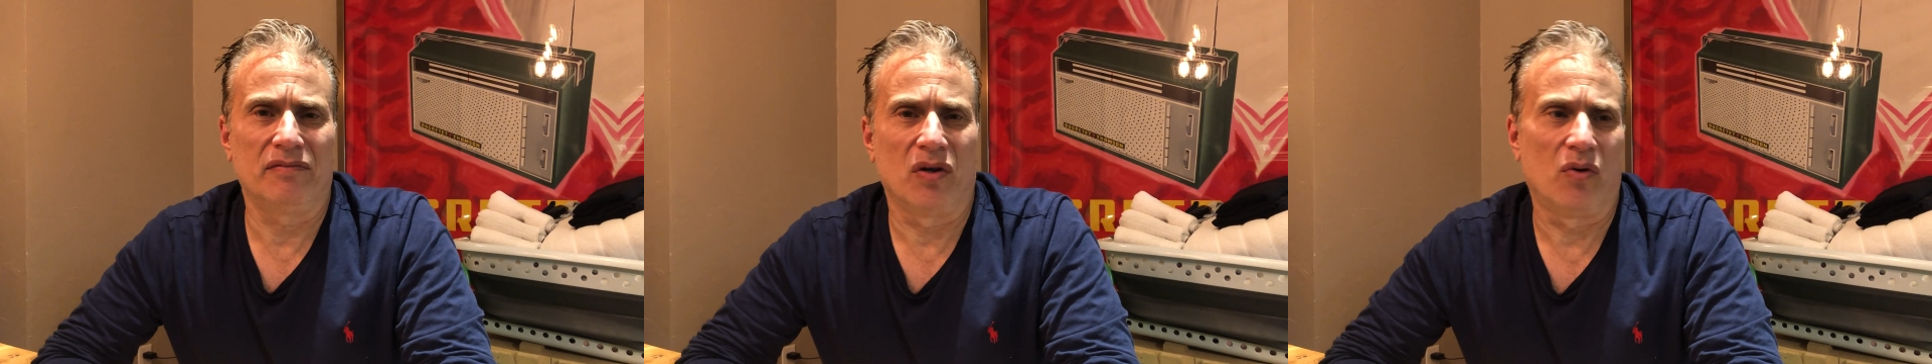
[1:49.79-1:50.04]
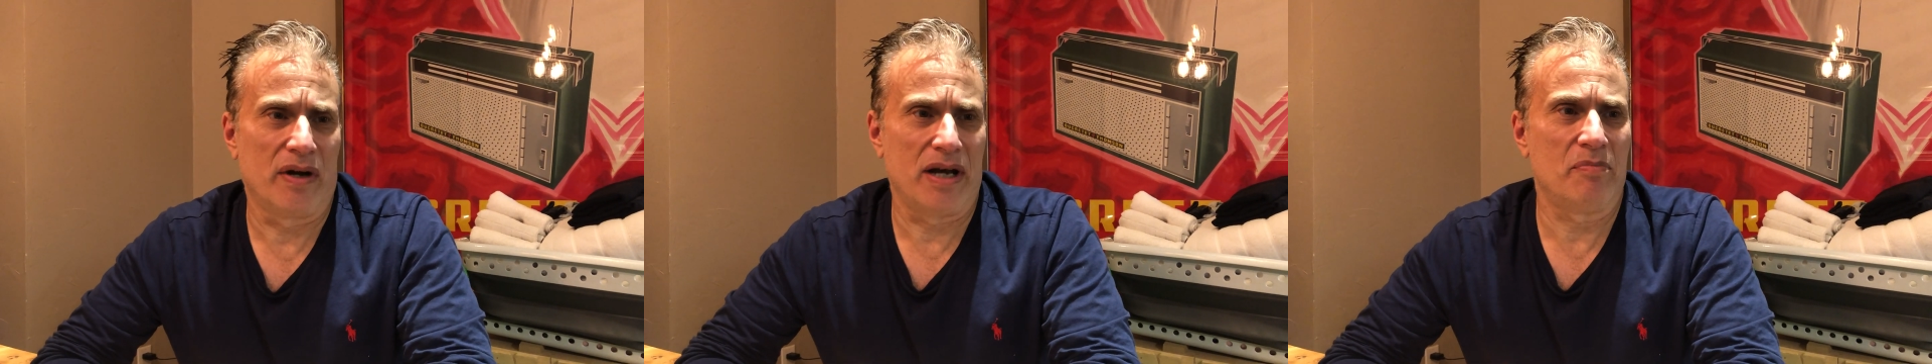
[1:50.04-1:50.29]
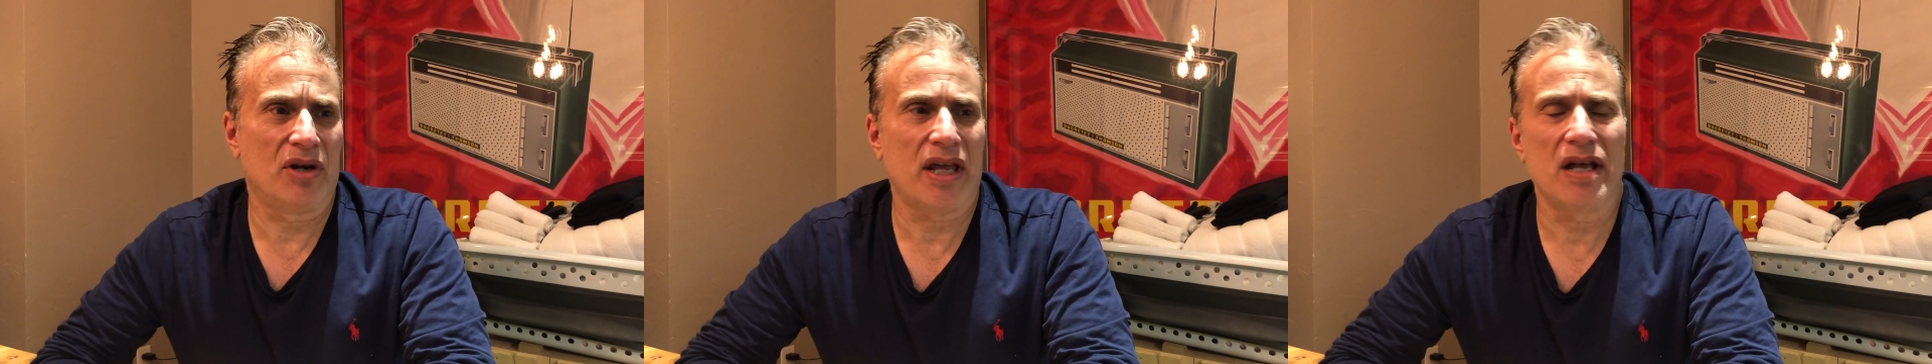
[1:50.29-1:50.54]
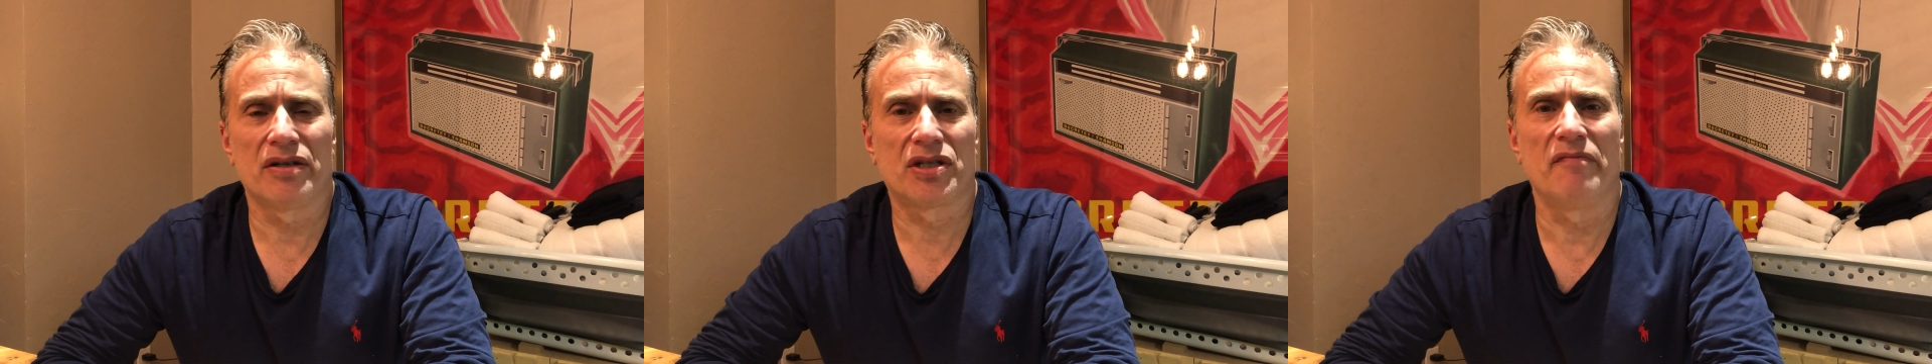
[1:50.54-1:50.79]
or anybody
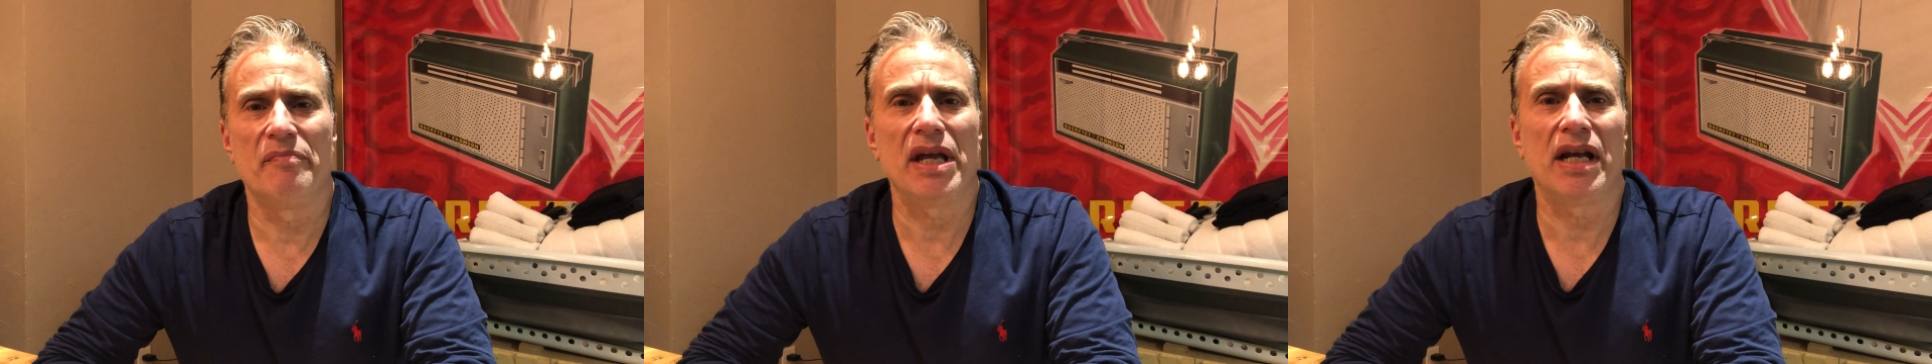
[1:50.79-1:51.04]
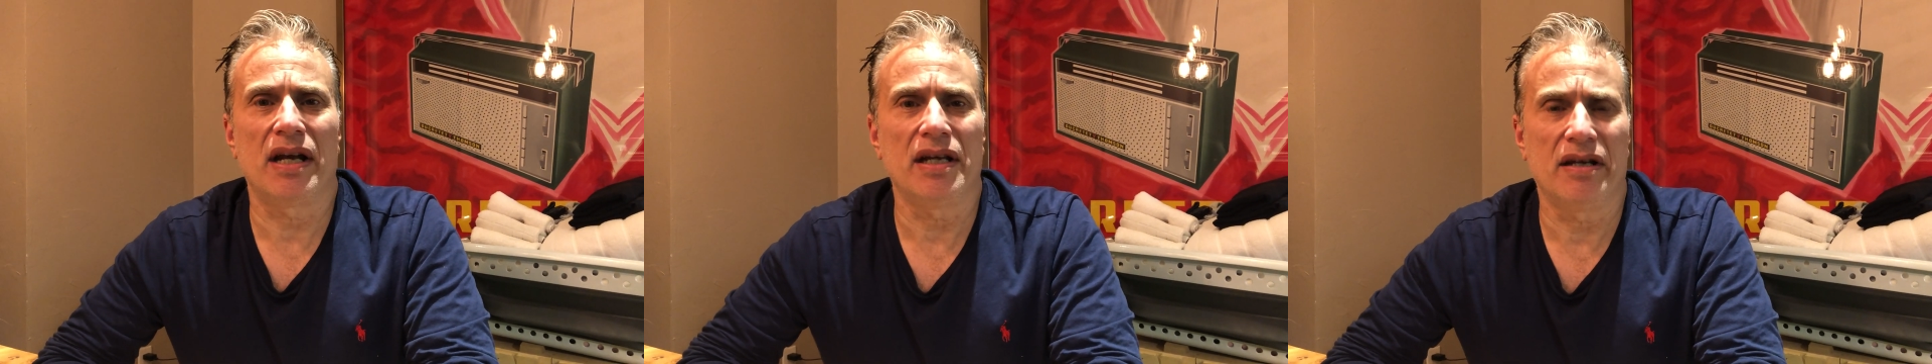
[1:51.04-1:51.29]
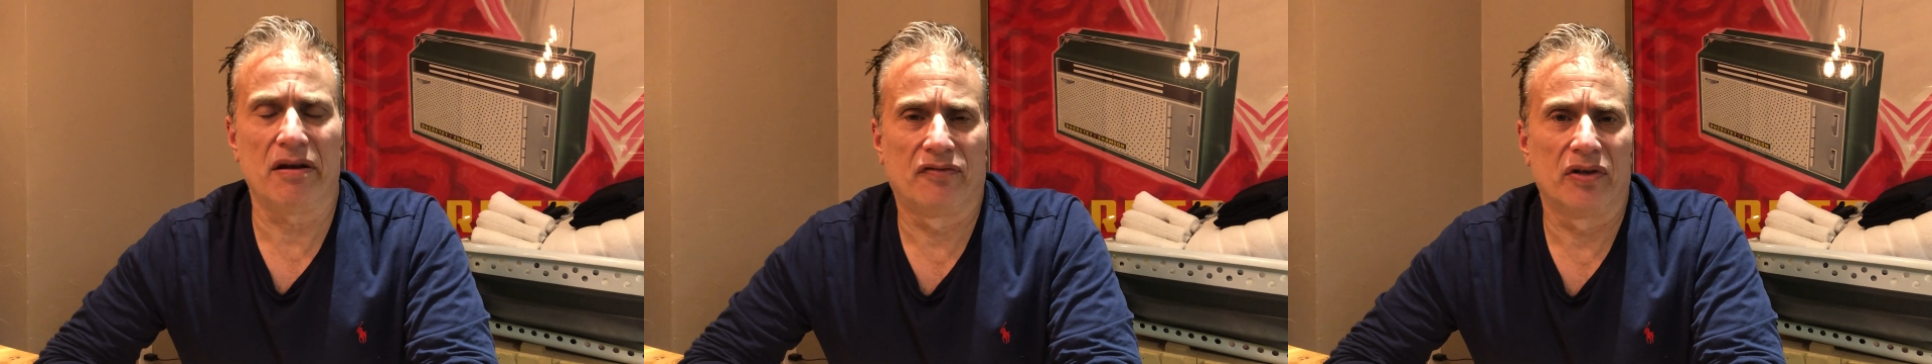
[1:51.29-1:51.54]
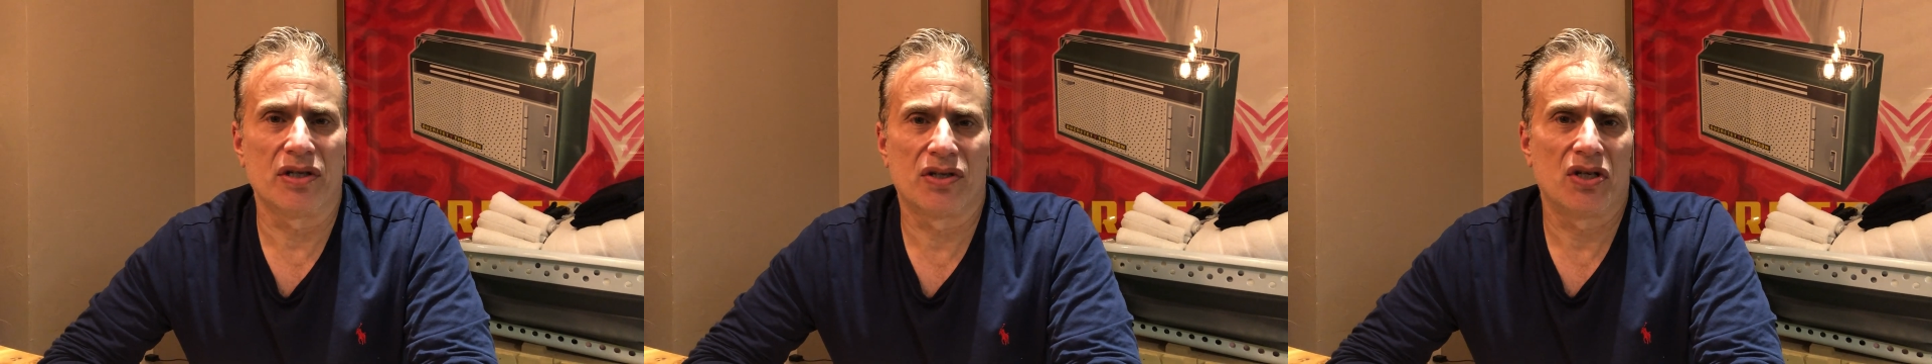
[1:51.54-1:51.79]
else have made any
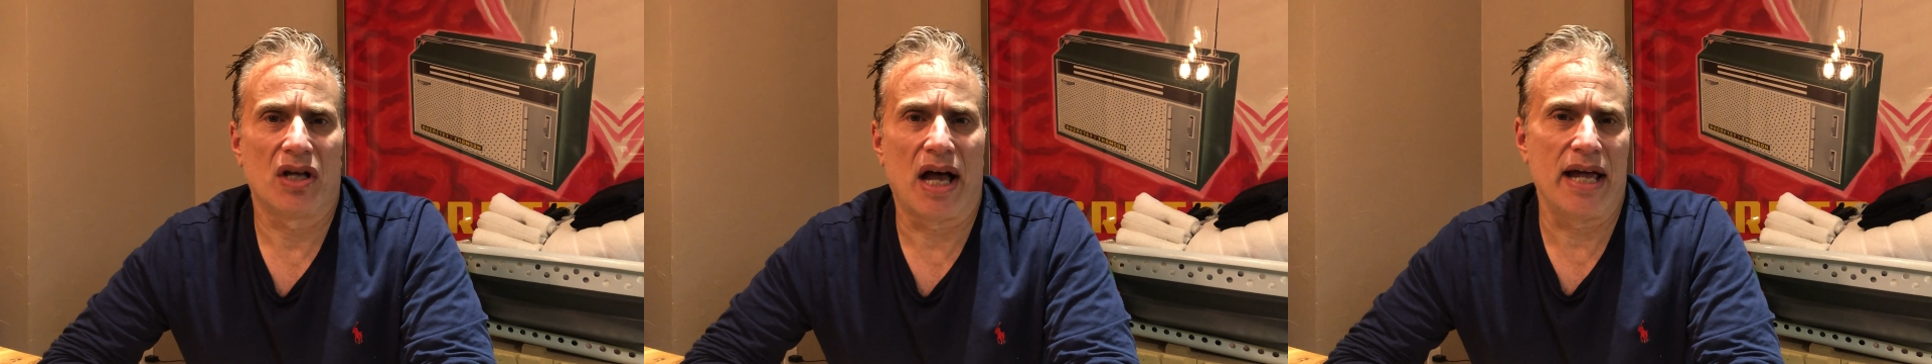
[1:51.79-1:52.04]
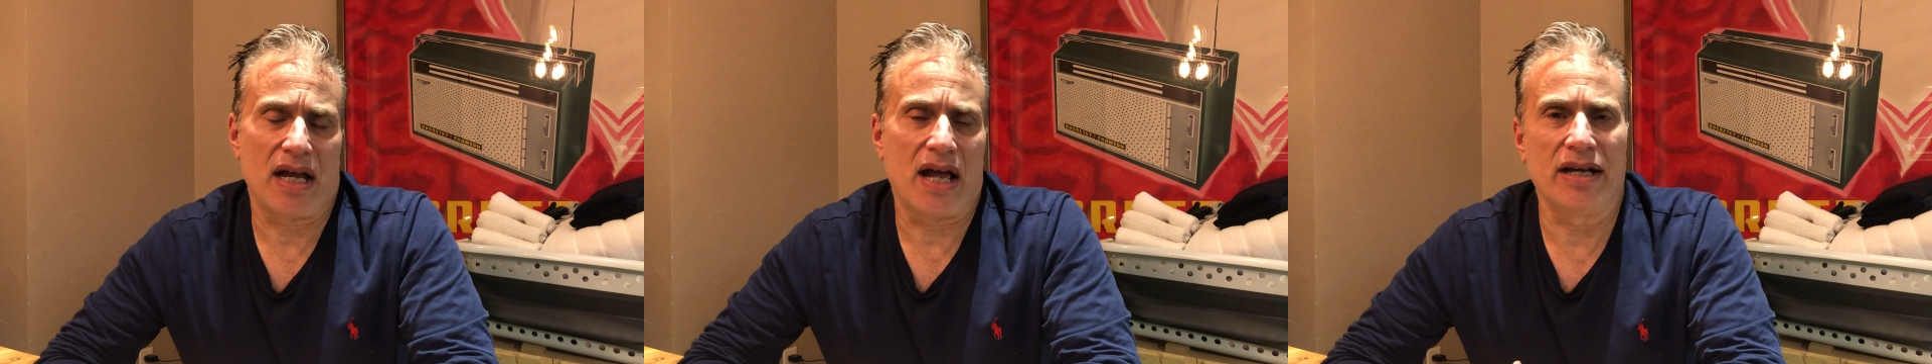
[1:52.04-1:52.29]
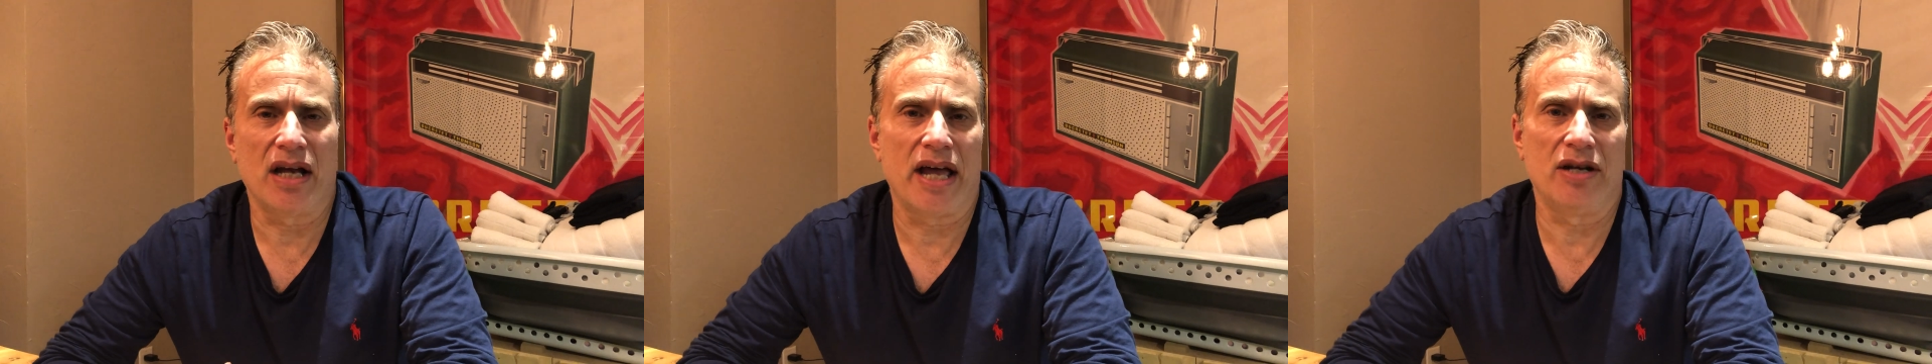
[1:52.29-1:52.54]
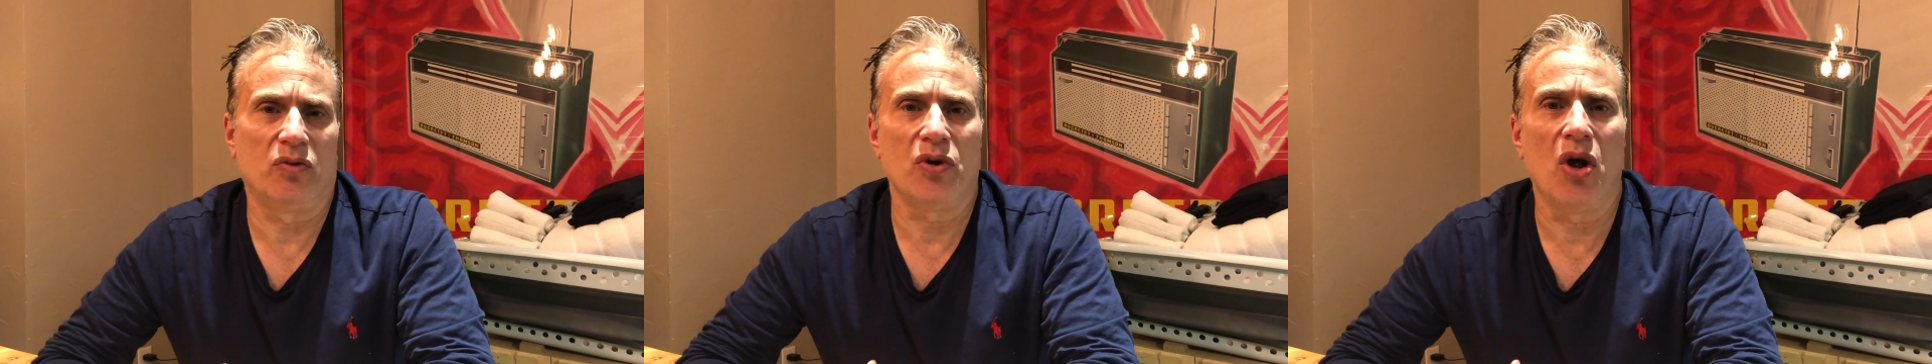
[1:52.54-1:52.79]
difference? I
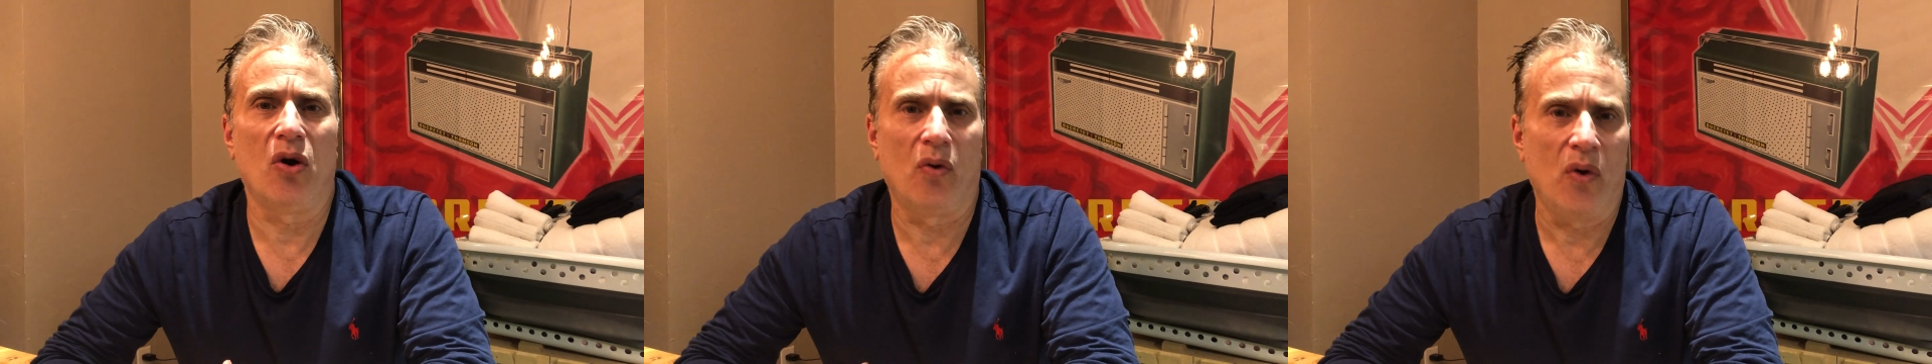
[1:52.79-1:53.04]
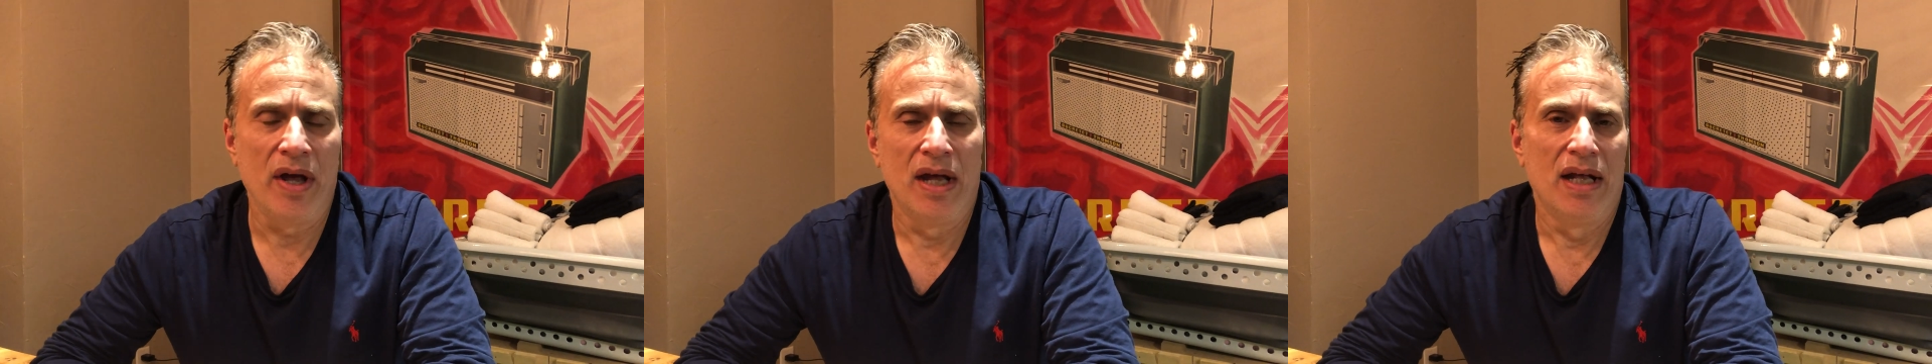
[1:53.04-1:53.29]
don't know.